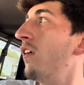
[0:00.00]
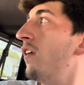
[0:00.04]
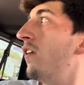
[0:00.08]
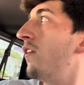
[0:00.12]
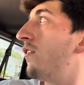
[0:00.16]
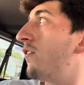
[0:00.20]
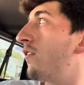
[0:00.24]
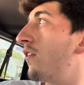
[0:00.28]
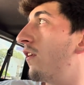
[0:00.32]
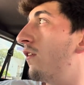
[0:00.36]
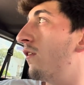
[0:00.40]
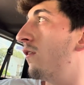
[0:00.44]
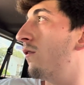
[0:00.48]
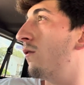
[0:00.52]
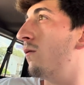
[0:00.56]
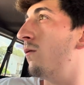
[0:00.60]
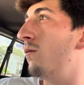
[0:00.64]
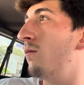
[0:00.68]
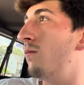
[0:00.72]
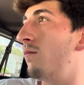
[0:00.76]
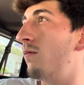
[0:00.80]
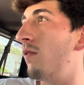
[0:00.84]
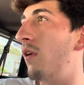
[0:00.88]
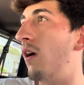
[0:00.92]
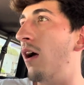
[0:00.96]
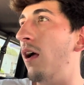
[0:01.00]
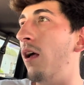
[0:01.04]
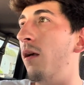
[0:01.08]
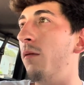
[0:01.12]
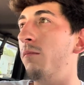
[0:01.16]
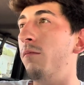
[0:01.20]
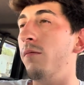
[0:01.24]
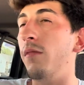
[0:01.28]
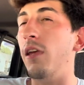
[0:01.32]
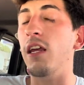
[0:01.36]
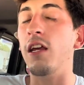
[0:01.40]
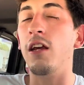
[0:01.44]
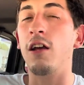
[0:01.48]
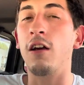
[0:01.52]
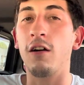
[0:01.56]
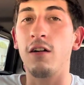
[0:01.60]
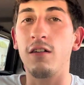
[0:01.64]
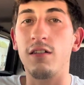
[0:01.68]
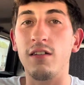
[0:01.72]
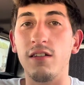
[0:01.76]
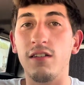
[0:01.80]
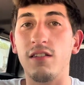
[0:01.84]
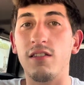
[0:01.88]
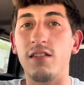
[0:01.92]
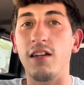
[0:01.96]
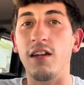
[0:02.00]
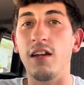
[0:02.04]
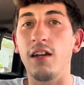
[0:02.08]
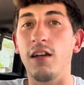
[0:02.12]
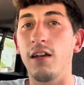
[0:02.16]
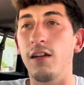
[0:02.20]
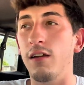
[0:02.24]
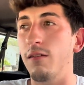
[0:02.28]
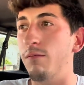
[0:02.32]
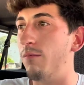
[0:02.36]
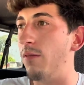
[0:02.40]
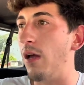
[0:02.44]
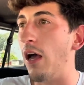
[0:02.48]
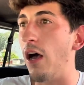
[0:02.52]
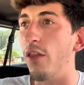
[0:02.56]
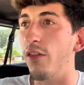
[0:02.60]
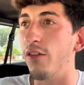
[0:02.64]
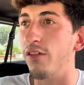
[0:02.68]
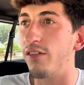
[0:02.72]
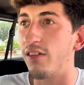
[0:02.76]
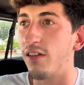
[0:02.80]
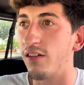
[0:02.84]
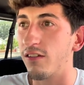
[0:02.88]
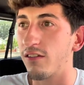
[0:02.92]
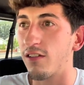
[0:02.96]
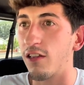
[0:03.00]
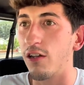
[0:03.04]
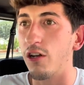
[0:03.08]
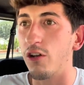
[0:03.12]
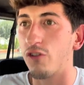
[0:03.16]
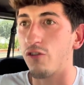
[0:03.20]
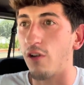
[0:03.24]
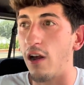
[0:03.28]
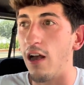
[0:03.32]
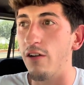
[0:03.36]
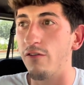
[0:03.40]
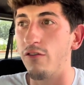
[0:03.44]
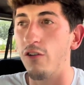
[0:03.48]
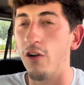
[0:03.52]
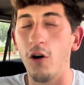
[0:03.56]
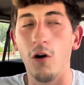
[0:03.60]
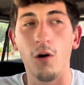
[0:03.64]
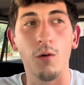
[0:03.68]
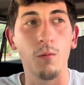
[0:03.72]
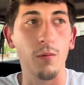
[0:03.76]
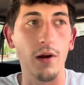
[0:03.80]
so I'm eager to see how this thing's gonna drive home.